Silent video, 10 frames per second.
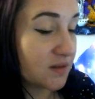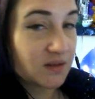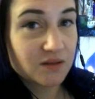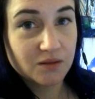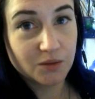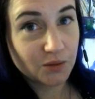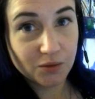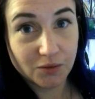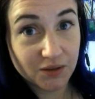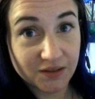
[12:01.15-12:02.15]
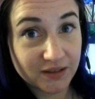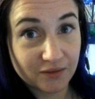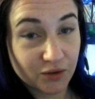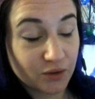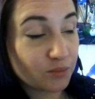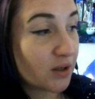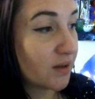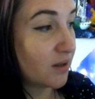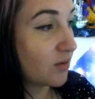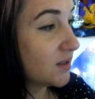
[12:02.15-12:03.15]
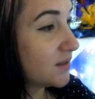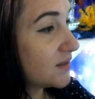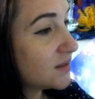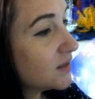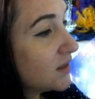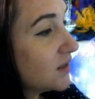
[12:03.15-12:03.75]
because who doesn't love a good brownie, right?